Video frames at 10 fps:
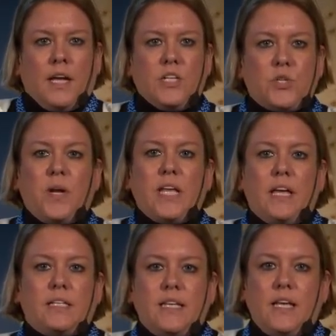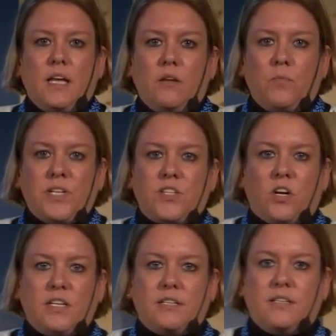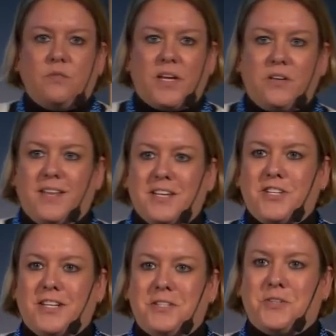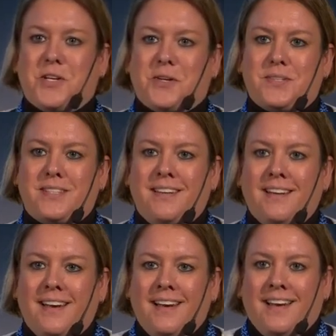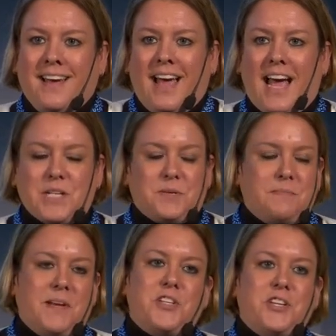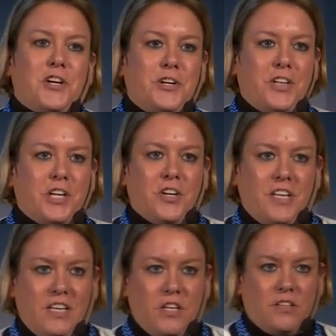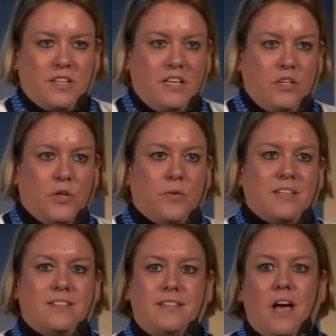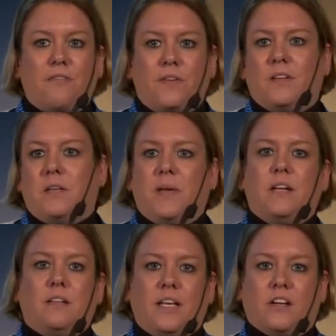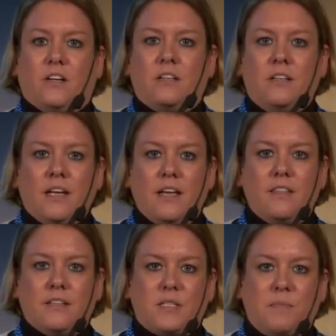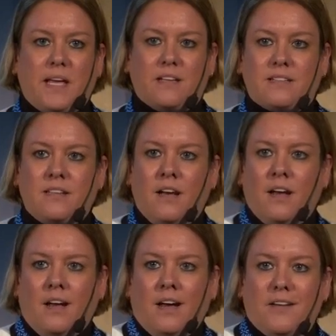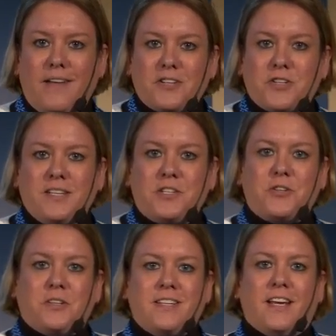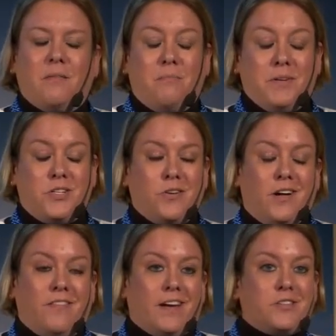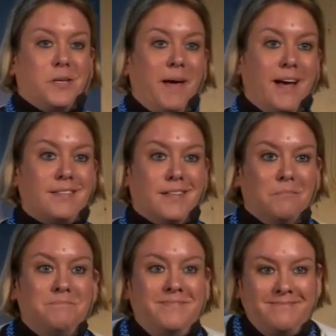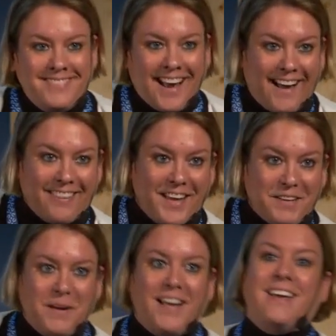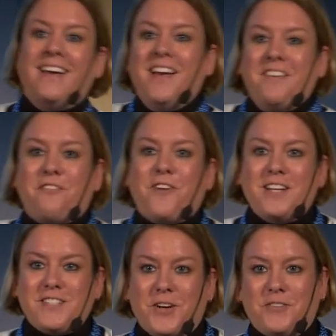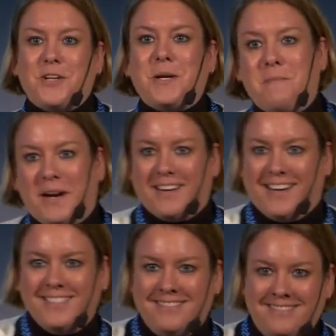In 2018, we started to see regulation introduced. As was mentioned earlier, the EU has definitely been a leader in this space. I'm not just introducing it, but you all have actually passed some, unlike my friends over in America.